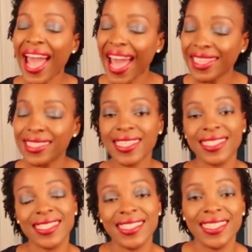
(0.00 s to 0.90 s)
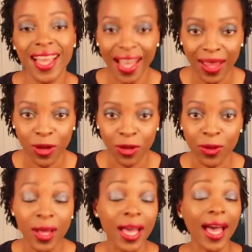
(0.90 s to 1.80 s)
at ZeeZee Ihe.
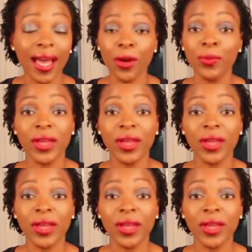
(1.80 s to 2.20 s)
I hope